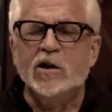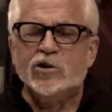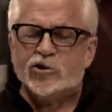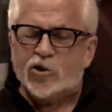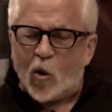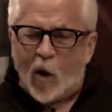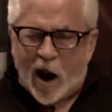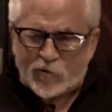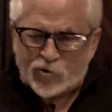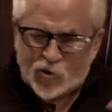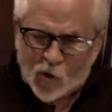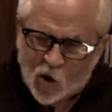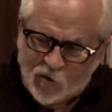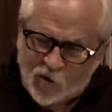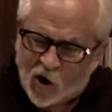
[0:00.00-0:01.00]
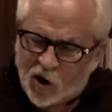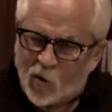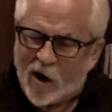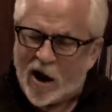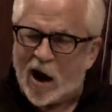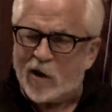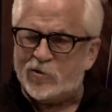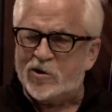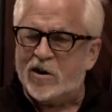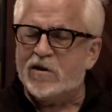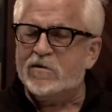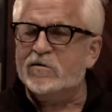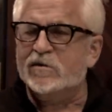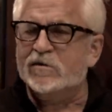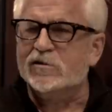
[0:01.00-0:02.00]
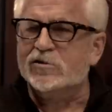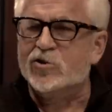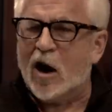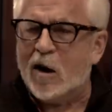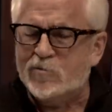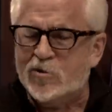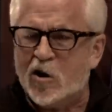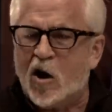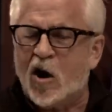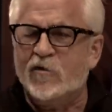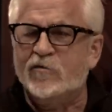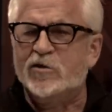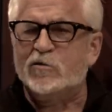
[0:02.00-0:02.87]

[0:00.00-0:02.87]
so I drove all the way out there, dropped it off.